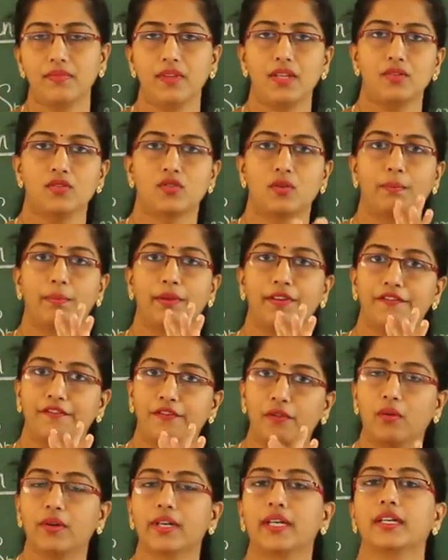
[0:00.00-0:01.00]
So
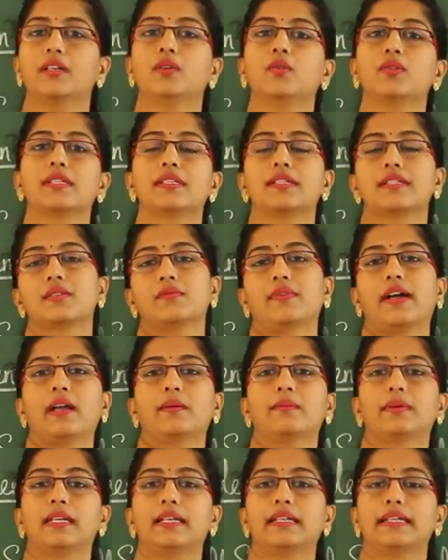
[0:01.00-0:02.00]
before it loses its
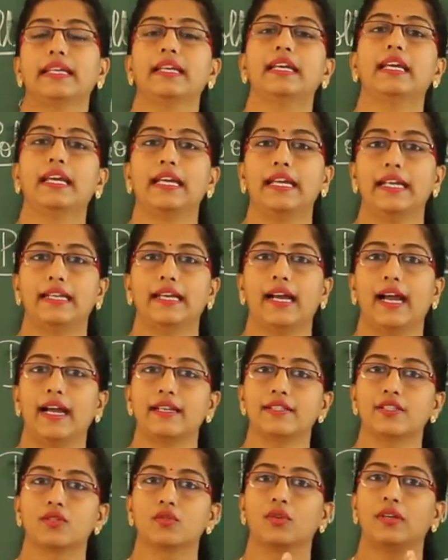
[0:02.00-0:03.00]
viability, it
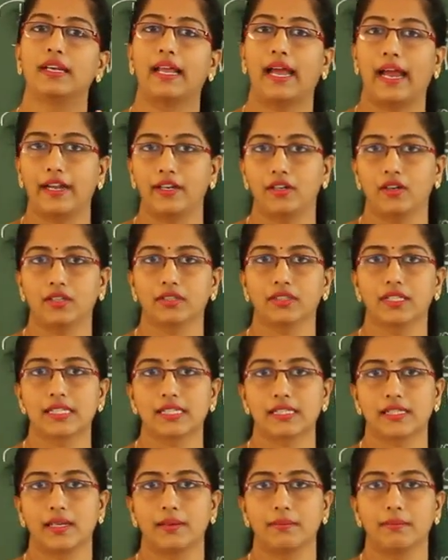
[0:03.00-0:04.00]
has to land on the
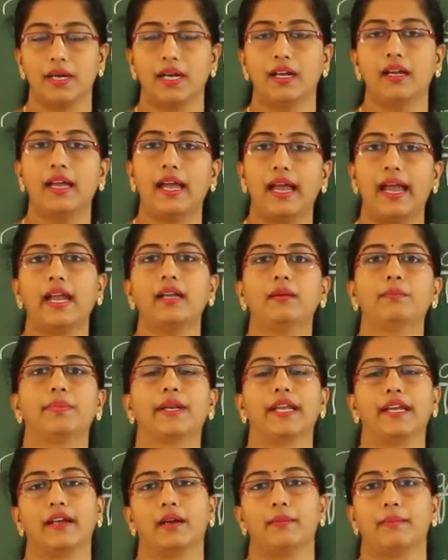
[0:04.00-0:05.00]
stigma and
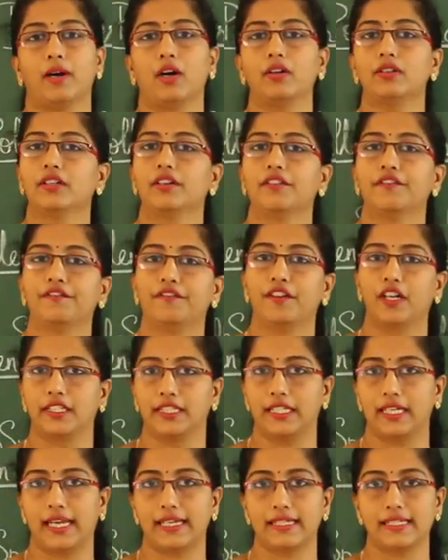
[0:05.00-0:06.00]
bring about
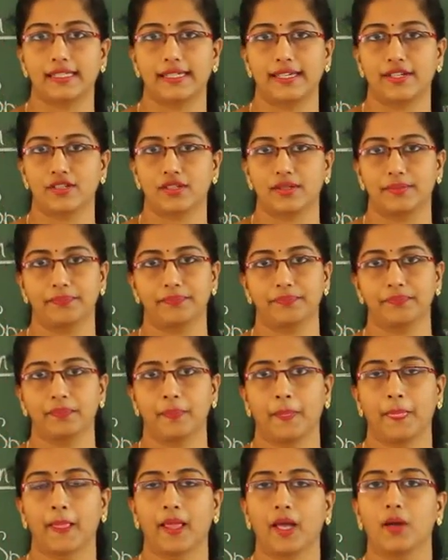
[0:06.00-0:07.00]
fertilization.
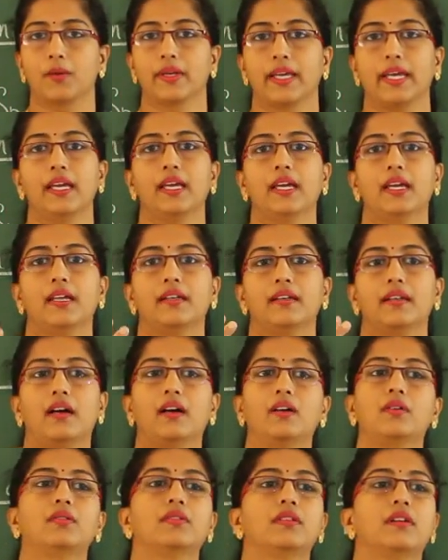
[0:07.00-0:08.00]
Okay,
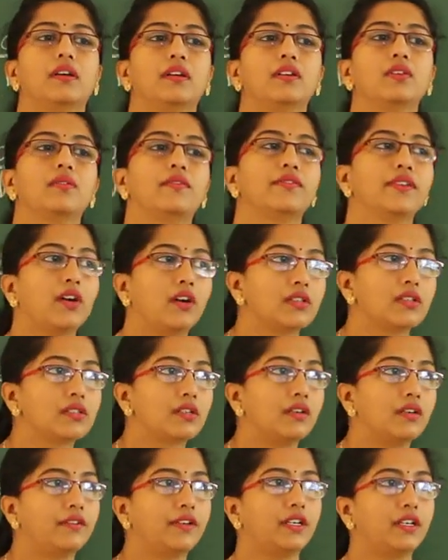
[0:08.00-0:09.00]
now we also
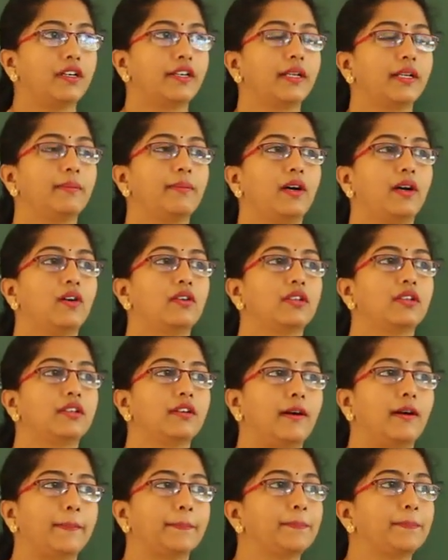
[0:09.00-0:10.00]
have heard about
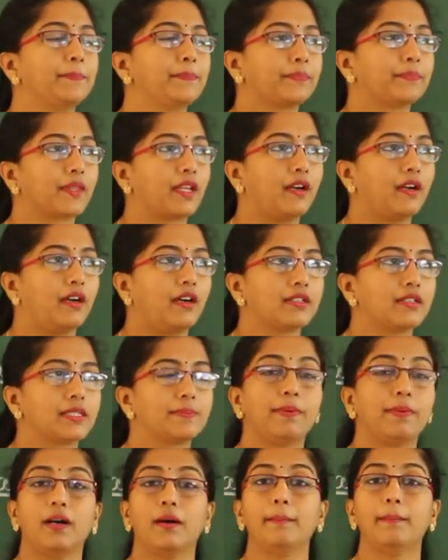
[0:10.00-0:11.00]

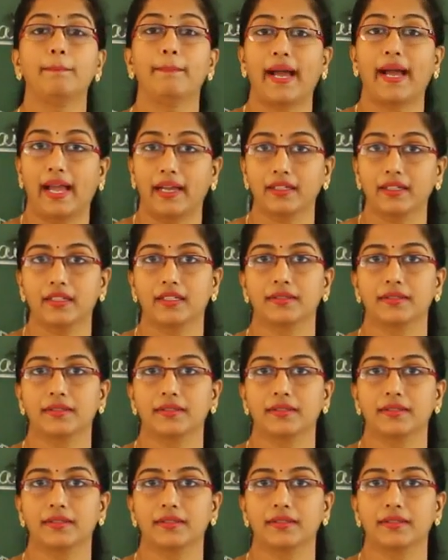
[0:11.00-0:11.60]
sperm bank,